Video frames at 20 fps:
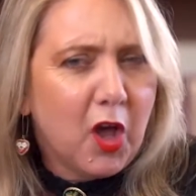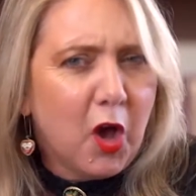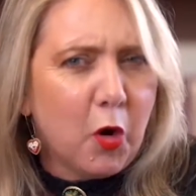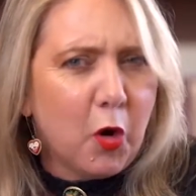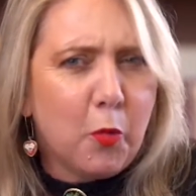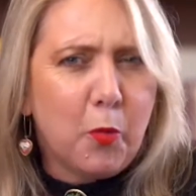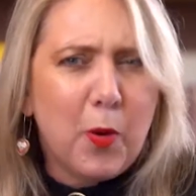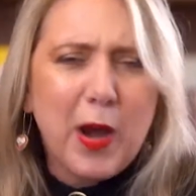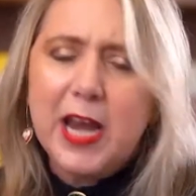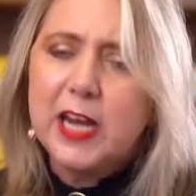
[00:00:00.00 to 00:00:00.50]

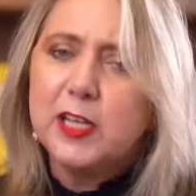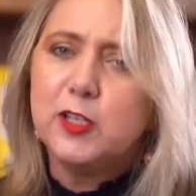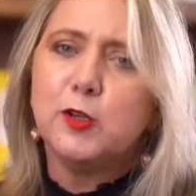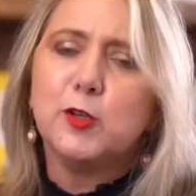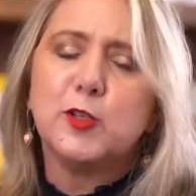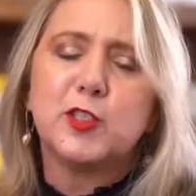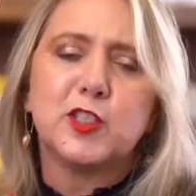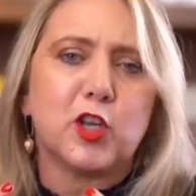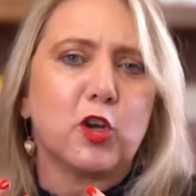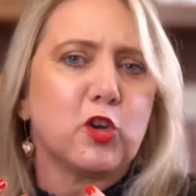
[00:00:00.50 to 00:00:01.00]
Where
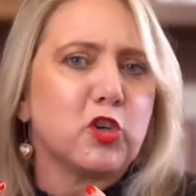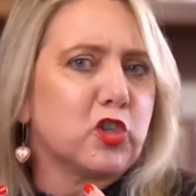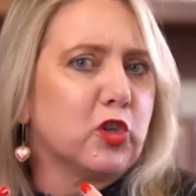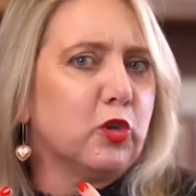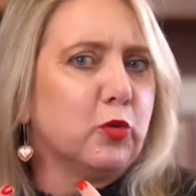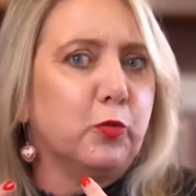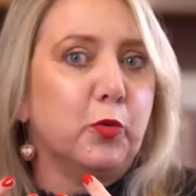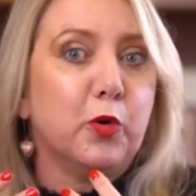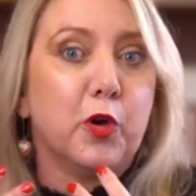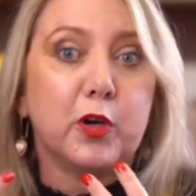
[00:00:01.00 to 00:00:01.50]
do
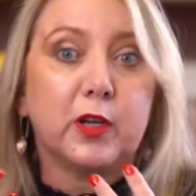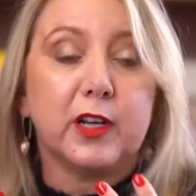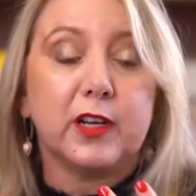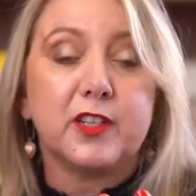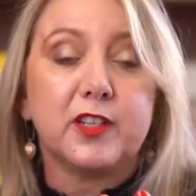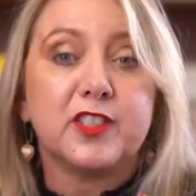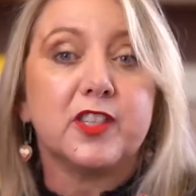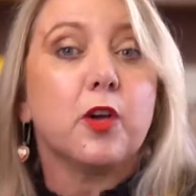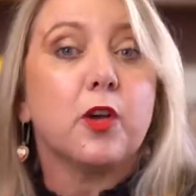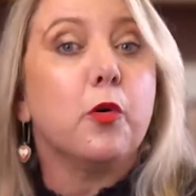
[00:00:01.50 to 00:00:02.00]
social
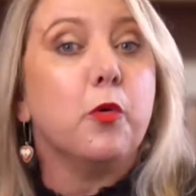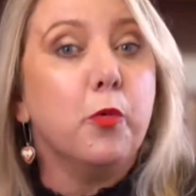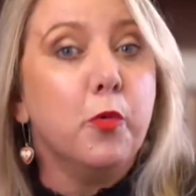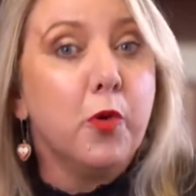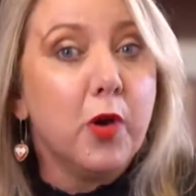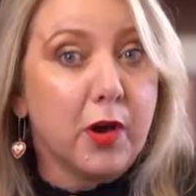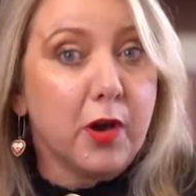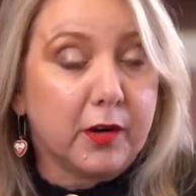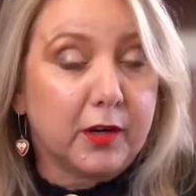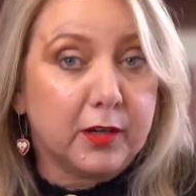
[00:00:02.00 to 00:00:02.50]
workers
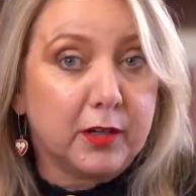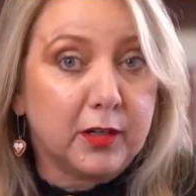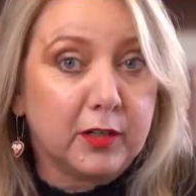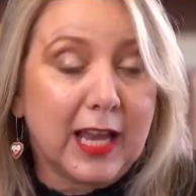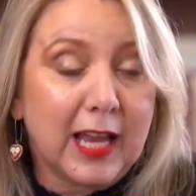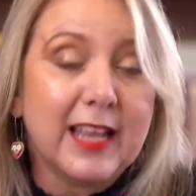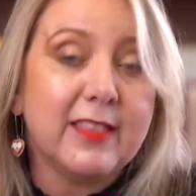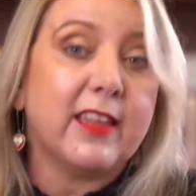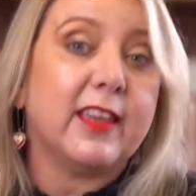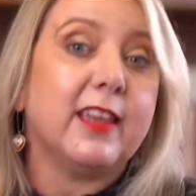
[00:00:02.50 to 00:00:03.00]
work?
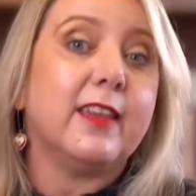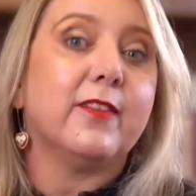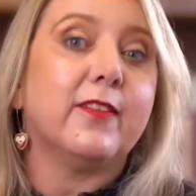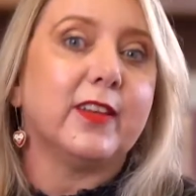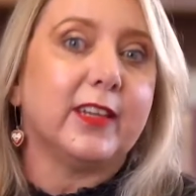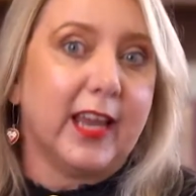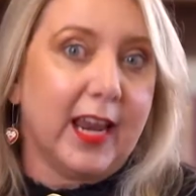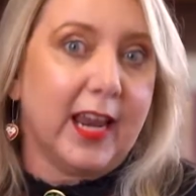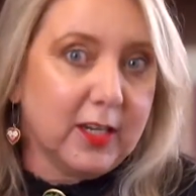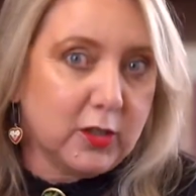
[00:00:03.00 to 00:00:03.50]
Can they
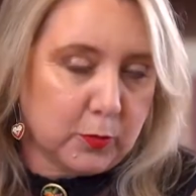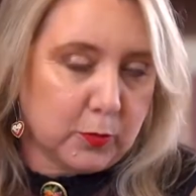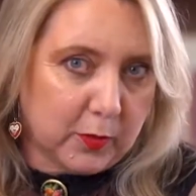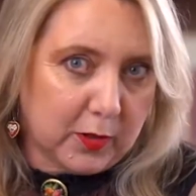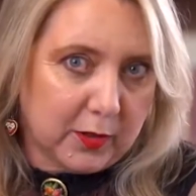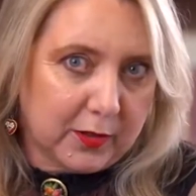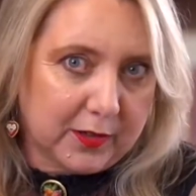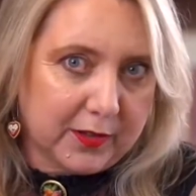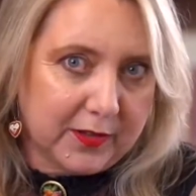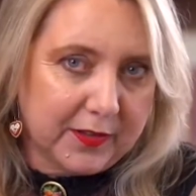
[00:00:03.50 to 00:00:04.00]
even get
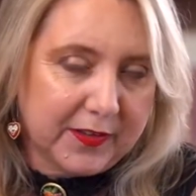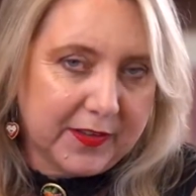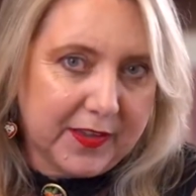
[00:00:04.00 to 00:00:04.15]
work?